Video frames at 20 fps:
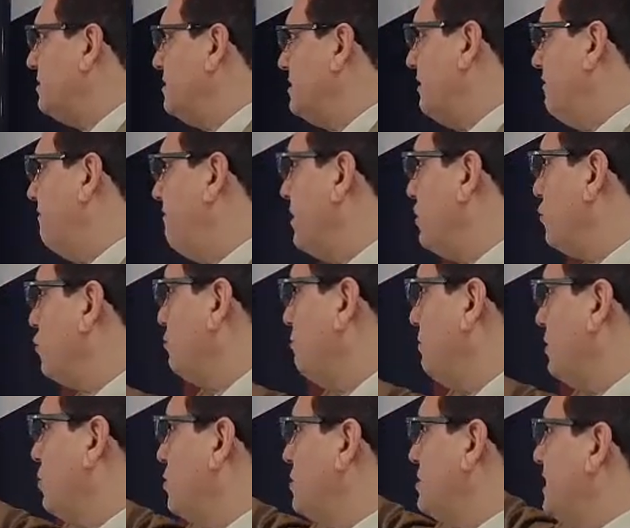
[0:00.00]
They are very good
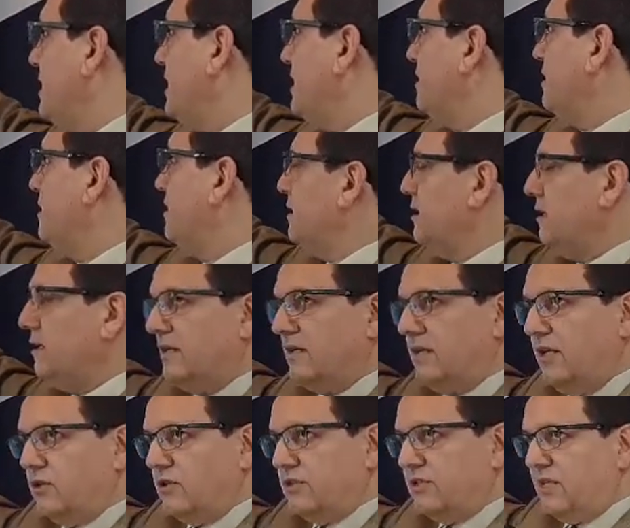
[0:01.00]
because they are,
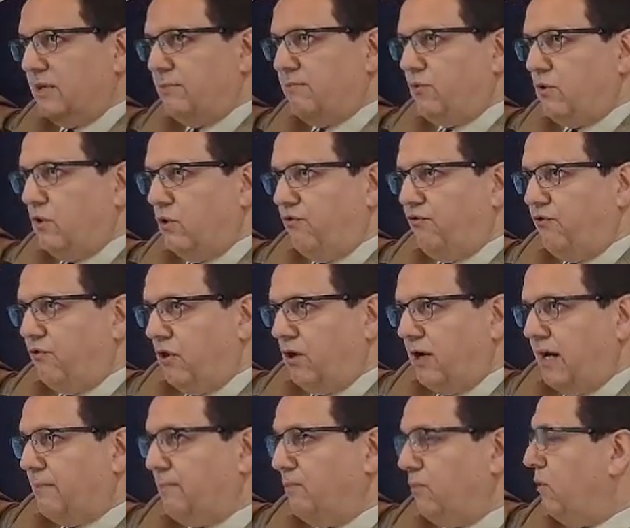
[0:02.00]
the tip go
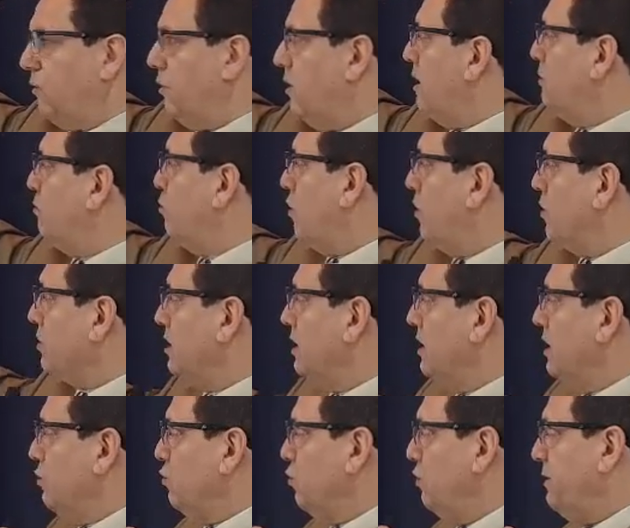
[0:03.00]
up or upward
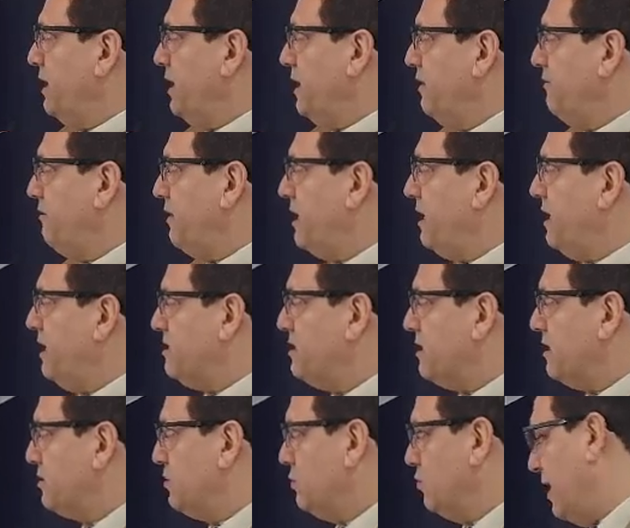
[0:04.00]
will be very
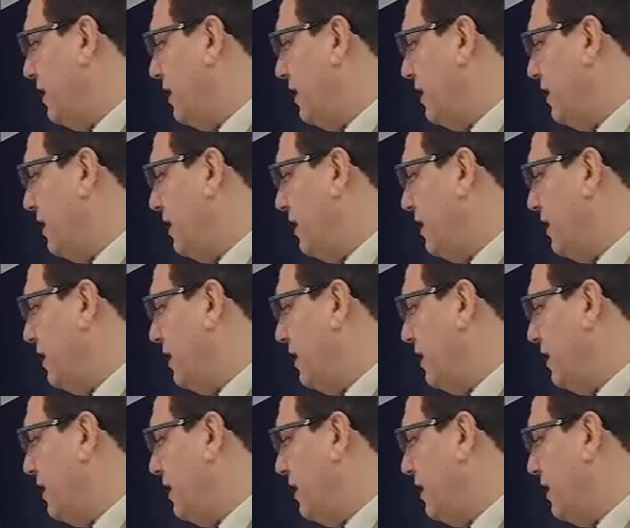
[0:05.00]
easier to